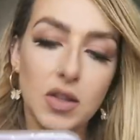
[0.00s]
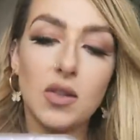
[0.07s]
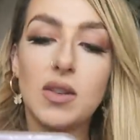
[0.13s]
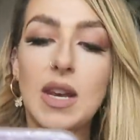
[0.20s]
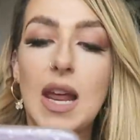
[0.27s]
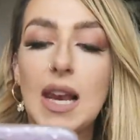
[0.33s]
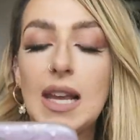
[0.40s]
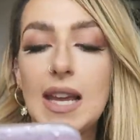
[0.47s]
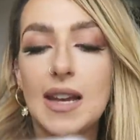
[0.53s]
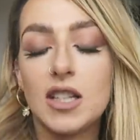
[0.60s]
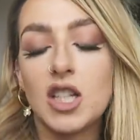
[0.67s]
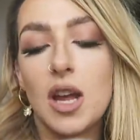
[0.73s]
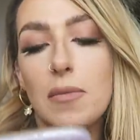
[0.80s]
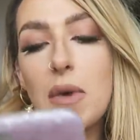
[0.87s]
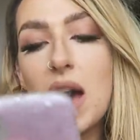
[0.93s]
So Nelly
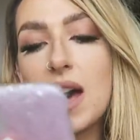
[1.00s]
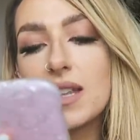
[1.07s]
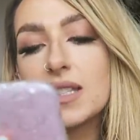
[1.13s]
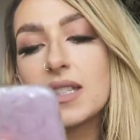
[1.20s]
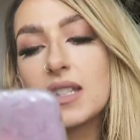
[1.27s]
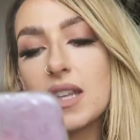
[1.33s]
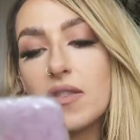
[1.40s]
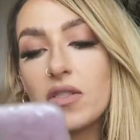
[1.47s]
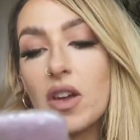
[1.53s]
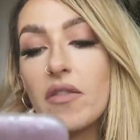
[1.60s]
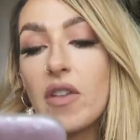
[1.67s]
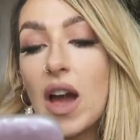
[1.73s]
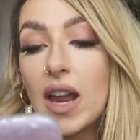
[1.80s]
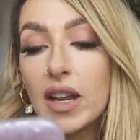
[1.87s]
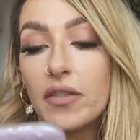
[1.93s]
HM asks if I
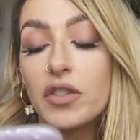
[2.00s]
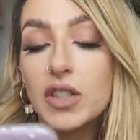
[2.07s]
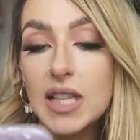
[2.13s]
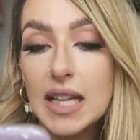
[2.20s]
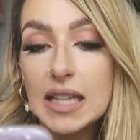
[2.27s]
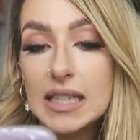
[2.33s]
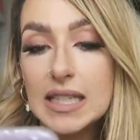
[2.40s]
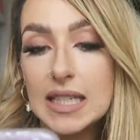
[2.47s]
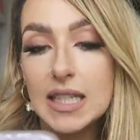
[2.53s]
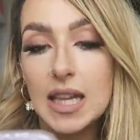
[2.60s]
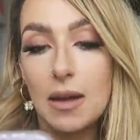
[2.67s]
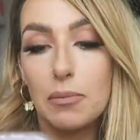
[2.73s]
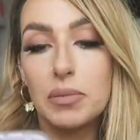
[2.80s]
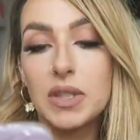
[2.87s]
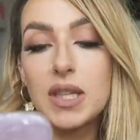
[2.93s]
have any fertility
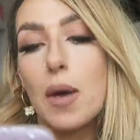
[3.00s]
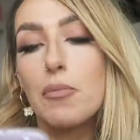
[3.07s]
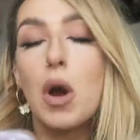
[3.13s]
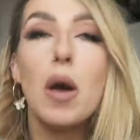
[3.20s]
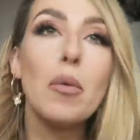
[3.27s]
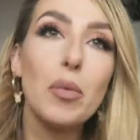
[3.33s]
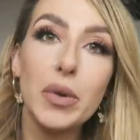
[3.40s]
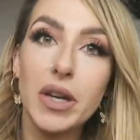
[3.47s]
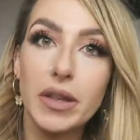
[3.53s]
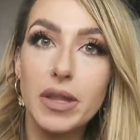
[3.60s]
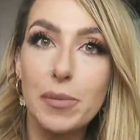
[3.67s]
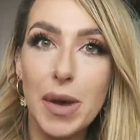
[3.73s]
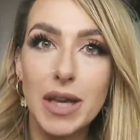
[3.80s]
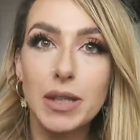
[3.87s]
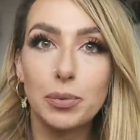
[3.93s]
tips. I'm probably not
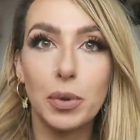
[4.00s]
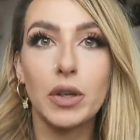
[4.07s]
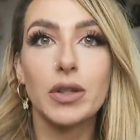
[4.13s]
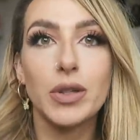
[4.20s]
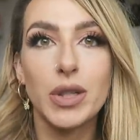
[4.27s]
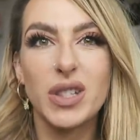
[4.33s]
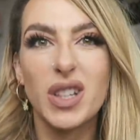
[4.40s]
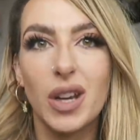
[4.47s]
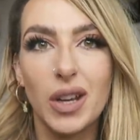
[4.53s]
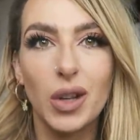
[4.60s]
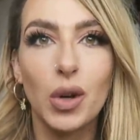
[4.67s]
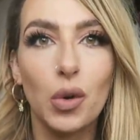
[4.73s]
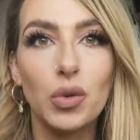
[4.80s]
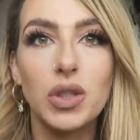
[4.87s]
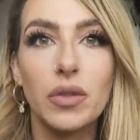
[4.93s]
the best person to kind of
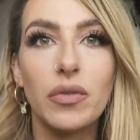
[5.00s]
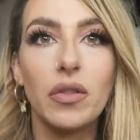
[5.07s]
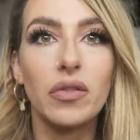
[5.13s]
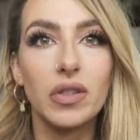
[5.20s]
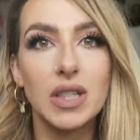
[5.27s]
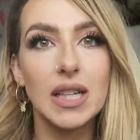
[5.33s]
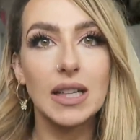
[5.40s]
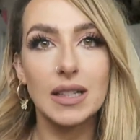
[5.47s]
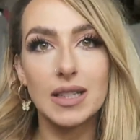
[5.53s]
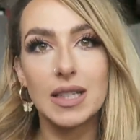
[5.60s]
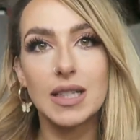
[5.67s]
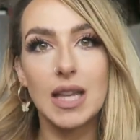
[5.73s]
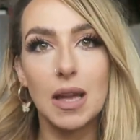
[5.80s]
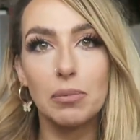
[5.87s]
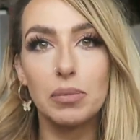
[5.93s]
go to for fertility
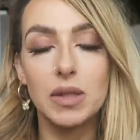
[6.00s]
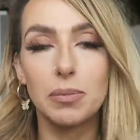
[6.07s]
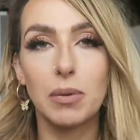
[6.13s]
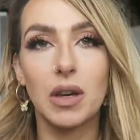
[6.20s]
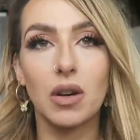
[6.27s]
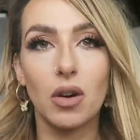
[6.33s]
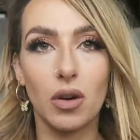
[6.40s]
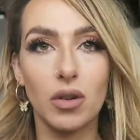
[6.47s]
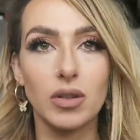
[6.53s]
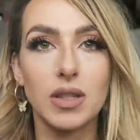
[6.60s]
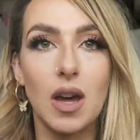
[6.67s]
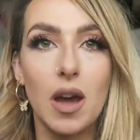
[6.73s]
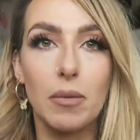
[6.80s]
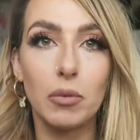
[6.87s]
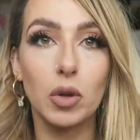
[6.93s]
tips because
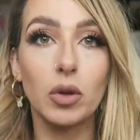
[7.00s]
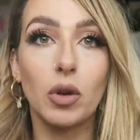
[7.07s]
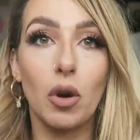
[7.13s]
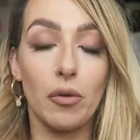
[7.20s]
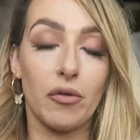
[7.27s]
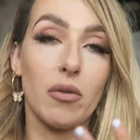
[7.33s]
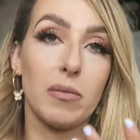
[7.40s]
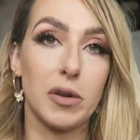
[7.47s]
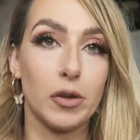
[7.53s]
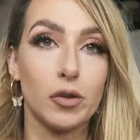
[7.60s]
I'm going to come from a